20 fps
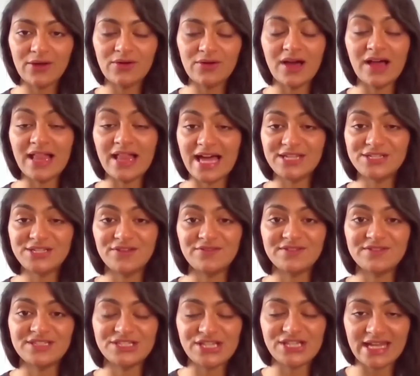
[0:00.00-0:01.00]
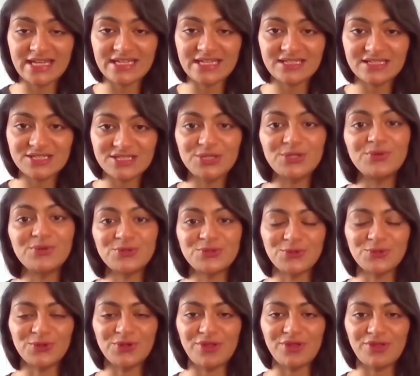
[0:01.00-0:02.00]
I'll hand over to Janet, who will
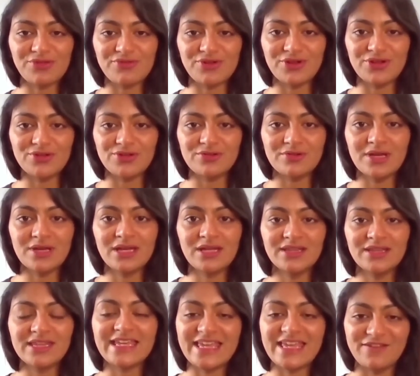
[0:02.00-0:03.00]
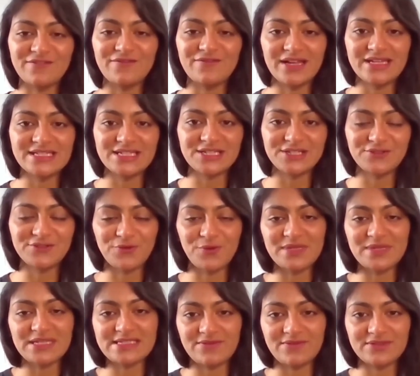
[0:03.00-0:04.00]
talk you through the key findings from
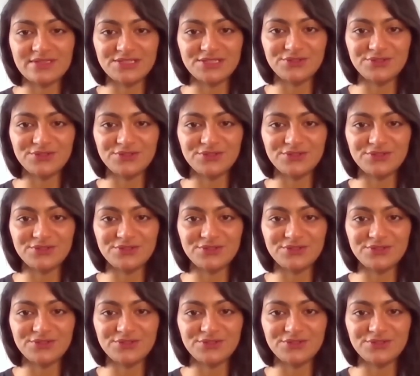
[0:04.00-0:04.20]
these evidence